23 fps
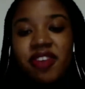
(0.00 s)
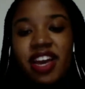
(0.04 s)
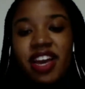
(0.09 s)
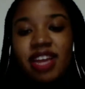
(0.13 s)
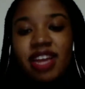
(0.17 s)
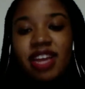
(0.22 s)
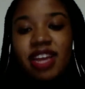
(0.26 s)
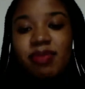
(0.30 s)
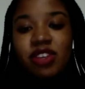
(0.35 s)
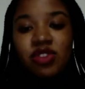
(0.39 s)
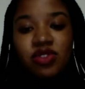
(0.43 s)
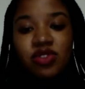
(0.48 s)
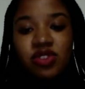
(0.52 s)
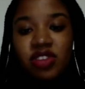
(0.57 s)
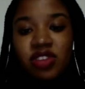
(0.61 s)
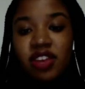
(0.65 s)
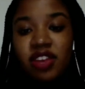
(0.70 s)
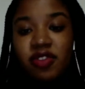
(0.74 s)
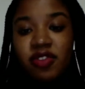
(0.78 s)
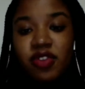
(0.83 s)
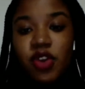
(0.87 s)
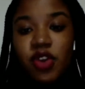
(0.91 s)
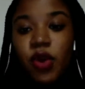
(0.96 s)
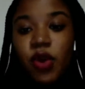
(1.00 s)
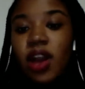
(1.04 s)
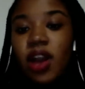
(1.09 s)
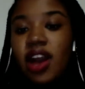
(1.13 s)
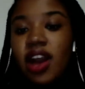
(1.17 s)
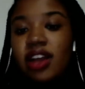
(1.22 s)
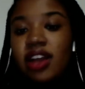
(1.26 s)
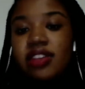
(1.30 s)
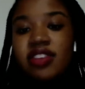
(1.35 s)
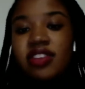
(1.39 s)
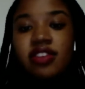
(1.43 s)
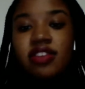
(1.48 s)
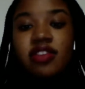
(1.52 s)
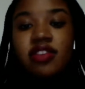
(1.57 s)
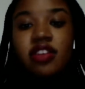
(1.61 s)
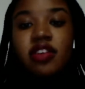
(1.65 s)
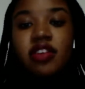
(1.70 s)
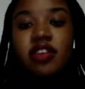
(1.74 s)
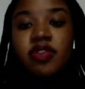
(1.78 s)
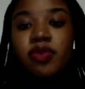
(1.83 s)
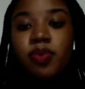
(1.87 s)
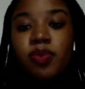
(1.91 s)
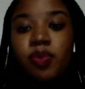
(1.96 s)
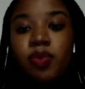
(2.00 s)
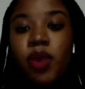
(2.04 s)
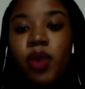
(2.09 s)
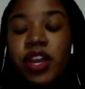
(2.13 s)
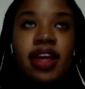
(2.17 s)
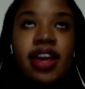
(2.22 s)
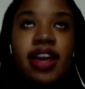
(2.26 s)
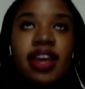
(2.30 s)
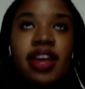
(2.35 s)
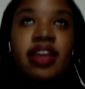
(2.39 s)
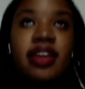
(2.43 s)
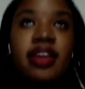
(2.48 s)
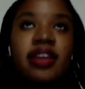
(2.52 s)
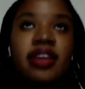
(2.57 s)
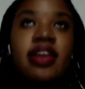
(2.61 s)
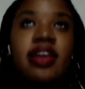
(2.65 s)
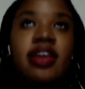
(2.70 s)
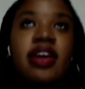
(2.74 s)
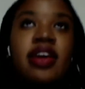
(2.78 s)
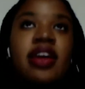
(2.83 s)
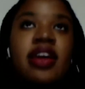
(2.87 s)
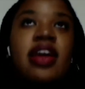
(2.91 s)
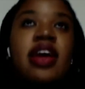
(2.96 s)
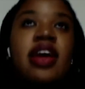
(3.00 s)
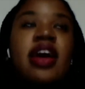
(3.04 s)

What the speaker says: because you just have no context of what your life will be like.